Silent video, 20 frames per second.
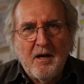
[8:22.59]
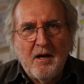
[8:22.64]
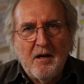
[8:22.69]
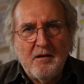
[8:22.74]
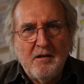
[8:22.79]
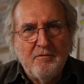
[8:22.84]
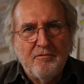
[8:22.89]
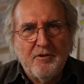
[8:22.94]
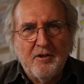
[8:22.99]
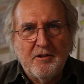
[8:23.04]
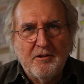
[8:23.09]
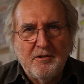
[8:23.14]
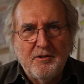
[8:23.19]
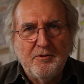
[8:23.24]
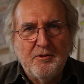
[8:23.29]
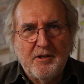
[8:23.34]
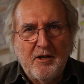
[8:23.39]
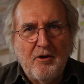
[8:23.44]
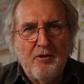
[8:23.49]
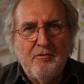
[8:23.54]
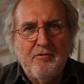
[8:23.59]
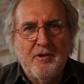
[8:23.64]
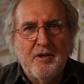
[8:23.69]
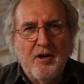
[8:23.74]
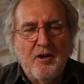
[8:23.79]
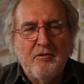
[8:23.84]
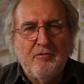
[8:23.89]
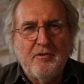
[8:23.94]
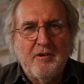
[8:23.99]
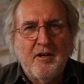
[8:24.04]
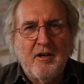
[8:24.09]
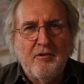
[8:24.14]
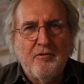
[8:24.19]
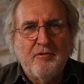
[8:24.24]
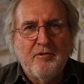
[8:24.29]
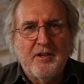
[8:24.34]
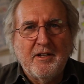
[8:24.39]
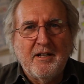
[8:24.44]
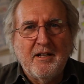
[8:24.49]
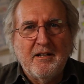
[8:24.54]
You've got to do it over and over and
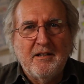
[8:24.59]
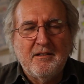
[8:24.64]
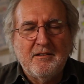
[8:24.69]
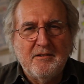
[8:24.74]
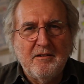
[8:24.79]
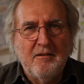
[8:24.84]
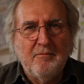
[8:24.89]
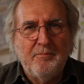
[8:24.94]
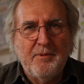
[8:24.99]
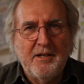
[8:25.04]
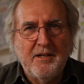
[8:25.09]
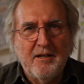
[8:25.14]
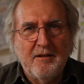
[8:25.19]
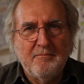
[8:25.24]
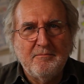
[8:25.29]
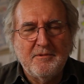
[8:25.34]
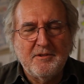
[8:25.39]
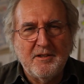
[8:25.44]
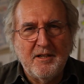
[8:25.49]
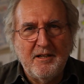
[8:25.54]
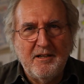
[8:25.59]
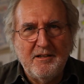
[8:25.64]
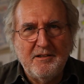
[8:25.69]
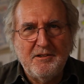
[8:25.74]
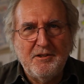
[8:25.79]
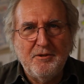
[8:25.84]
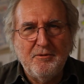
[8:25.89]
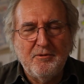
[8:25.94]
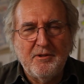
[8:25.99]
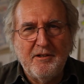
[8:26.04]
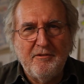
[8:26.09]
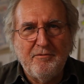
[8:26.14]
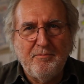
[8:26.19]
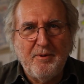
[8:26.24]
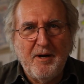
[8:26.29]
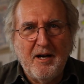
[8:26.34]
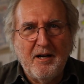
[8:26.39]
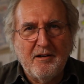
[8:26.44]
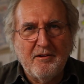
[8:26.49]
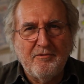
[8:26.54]
over again until it becomes an intuitive
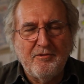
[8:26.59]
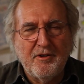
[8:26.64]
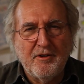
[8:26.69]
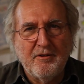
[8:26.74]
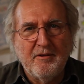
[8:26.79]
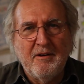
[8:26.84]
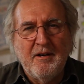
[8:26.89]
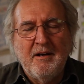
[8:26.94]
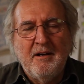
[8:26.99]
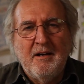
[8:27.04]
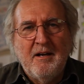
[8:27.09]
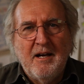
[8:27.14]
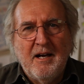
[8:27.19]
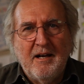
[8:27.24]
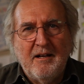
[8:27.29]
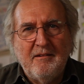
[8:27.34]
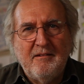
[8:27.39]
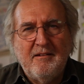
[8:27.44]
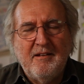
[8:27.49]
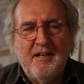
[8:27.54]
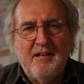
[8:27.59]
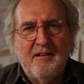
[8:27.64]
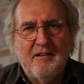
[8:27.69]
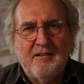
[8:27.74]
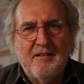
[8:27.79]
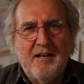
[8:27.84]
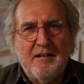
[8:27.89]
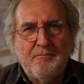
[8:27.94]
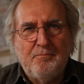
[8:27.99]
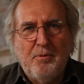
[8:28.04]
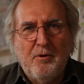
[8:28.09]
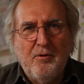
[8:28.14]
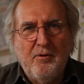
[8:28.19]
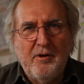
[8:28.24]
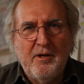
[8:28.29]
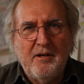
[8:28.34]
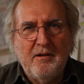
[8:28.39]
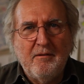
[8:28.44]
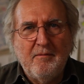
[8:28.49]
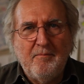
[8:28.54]
part of you. And then at that
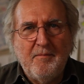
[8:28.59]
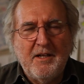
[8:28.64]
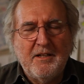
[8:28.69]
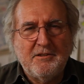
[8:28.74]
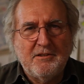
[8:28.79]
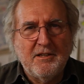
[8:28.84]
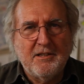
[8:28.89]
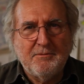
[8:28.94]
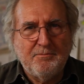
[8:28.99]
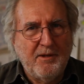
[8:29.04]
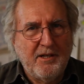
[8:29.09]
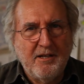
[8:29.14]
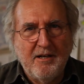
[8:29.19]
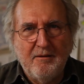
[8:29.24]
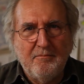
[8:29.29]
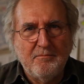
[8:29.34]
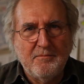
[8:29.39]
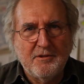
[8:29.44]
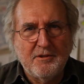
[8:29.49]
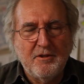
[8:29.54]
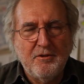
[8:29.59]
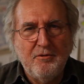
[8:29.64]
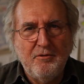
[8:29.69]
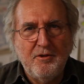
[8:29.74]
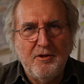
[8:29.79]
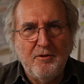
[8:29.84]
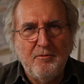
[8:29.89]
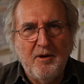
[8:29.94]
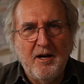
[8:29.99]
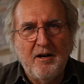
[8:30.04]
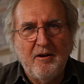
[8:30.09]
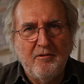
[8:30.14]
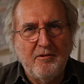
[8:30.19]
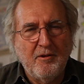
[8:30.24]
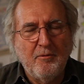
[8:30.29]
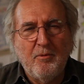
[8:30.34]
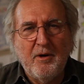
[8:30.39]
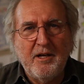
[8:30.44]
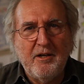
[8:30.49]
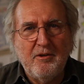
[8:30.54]
point, it just becomes who you are and
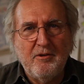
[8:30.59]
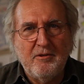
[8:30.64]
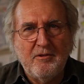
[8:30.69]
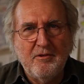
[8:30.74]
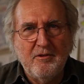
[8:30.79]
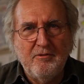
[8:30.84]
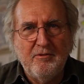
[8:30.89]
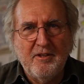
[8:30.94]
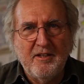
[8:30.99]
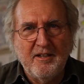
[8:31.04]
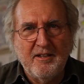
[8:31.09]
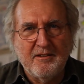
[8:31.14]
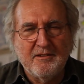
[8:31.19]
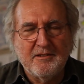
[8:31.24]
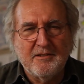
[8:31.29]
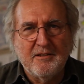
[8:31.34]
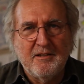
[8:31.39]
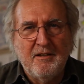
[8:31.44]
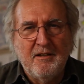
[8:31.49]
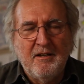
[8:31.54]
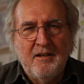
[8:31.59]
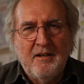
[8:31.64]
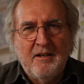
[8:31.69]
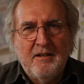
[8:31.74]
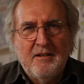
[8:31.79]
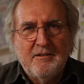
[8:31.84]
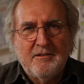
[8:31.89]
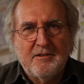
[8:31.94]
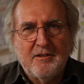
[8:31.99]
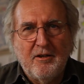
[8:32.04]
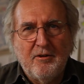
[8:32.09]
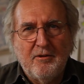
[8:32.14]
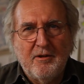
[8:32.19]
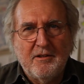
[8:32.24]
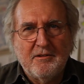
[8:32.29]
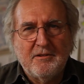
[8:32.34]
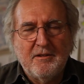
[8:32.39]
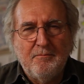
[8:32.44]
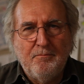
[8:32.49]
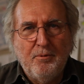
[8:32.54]
the way you do things. So
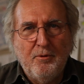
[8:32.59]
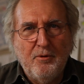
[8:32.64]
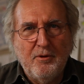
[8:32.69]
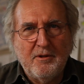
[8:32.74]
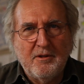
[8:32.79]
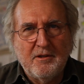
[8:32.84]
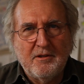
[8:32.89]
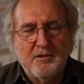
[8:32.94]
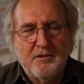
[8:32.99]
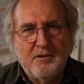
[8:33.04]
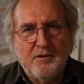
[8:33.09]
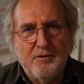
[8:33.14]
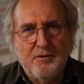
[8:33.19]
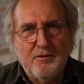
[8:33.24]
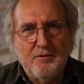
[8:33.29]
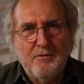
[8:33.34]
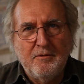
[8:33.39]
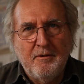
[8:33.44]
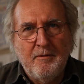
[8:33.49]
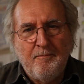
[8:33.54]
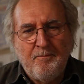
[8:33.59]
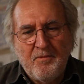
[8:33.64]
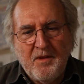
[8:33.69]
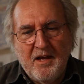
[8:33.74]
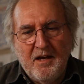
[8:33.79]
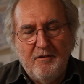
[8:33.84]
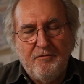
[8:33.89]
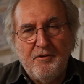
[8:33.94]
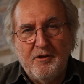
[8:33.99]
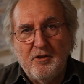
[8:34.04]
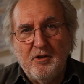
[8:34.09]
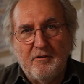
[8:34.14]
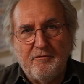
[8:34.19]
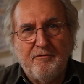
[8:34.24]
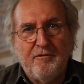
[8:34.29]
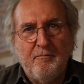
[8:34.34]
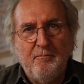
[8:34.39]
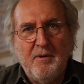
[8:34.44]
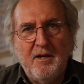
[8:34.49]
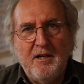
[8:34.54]
it's important to, if you're not
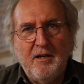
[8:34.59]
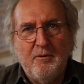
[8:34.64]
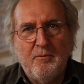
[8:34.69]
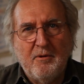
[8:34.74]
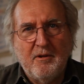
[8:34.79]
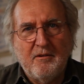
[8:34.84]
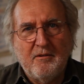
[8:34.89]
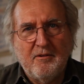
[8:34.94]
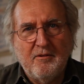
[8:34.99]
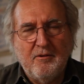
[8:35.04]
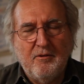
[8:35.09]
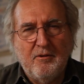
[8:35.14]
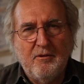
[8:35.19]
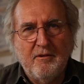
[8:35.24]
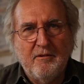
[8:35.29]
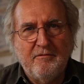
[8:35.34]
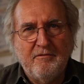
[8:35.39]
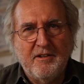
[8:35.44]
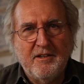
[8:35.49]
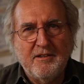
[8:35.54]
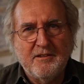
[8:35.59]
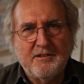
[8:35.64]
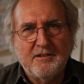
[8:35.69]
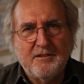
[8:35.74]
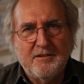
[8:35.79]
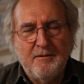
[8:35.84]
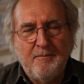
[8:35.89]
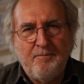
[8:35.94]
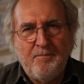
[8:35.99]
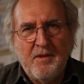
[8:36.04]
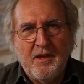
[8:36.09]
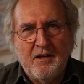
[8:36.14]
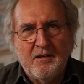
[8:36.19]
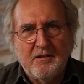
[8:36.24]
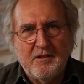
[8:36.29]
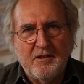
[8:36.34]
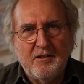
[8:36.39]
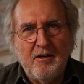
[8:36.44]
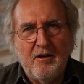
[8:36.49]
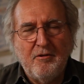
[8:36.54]
familiar with all of this,
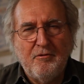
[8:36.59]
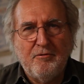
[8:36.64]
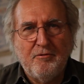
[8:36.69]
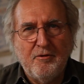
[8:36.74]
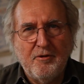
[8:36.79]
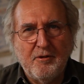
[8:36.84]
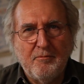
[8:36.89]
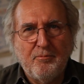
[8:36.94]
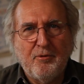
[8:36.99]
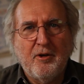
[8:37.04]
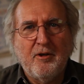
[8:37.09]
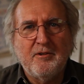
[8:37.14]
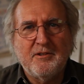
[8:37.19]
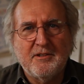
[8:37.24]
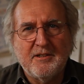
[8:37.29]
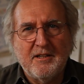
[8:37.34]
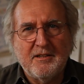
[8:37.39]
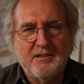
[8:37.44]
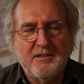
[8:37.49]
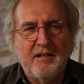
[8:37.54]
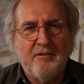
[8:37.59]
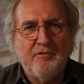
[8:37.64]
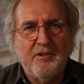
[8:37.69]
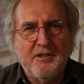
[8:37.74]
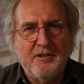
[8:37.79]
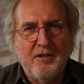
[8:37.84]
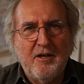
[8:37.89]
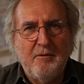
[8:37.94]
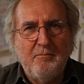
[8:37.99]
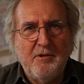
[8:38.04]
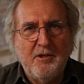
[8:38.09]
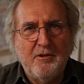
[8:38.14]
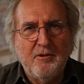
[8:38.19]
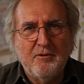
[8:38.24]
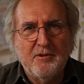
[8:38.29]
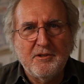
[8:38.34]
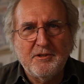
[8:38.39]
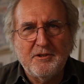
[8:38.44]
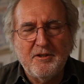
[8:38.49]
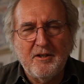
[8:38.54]
to go through the process every time you
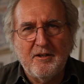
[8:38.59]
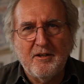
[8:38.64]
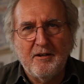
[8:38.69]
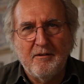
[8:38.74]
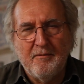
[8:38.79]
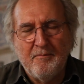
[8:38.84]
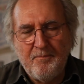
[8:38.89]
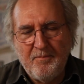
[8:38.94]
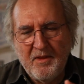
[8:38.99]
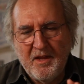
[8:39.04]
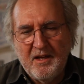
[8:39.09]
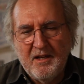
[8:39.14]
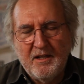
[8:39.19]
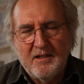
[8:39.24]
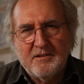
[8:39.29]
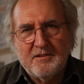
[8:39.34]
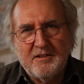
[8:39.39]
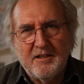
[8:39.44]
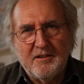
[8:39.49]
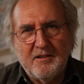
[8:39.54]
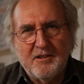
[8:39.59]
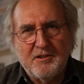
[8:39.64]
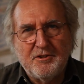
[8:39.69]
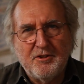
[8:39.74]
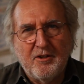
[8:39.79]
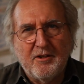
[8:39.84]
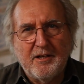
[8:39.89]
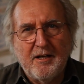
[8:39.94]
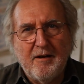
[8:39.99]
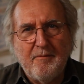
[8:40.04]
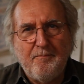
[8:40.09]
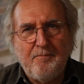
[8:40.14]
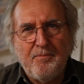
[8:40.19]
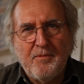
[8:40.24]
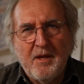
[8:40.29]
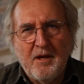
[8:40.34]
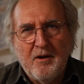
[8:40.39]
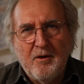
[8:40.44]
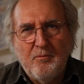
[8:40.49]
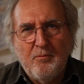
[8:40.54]
do a shot. Set the shot
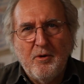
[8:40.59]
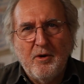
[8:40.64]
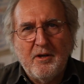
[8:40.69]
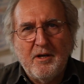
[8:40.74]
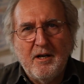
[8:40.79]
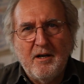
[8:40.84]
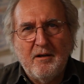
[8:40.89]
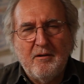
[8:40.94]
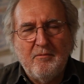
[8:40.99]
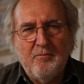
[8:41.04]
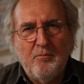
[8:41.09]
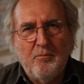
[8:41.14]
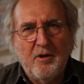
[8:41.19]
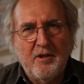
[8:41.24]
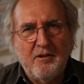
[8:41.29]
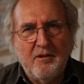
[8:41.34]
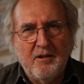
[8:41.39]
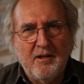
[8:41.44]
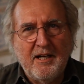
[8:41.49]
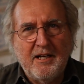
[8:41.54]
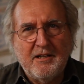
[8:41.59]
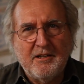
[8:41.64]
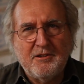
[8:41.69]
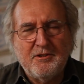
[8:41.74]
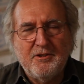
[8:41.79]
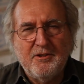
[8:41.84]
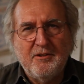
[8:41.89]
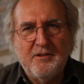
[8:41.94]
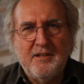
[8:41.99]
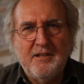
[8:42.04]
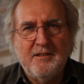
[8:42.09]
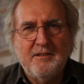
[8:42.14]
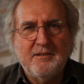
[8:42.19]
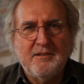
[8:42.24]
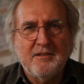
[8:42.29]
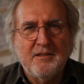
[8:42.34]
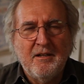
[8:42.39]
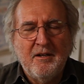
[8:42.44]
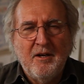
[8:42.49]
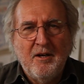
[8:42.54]
up, work out what your latitude
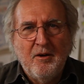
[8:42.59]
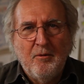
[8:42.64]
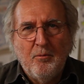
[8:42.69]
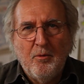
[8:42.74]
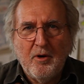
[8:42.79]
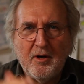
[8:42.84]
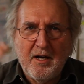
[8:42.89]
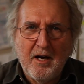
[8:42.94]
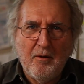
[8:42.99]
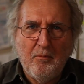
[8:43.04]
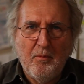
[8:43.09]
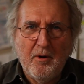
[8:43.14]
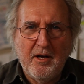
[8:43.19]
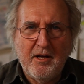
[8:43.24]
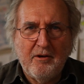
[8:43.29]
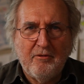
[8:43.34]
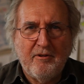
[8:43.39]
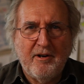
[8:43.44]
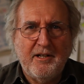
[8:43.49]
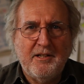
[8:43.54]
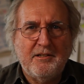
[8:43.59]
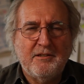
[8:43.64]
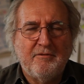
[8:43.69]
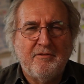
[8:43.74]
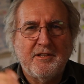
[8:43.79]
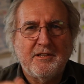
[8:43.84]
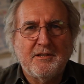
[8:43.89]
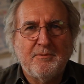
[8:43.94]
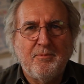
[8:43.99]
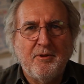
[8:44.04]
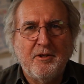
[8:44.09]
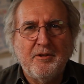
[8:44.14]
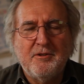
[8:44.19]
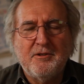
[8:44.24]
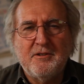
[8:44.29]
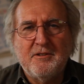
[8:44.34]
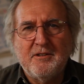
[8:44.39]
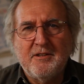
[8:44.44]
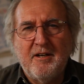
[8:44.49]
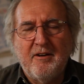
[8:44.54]
is, work out where your range of
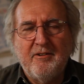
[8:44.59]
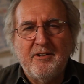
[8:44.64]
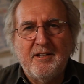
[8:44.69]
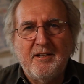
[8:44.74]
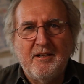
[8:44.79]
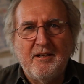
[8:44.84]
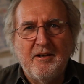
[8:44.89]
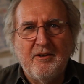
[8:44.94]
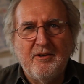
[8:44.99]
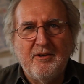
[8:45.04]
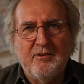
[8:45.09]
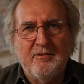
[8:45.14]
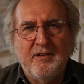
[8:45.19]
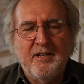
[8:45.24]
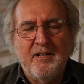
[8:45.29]
exposures are going to go.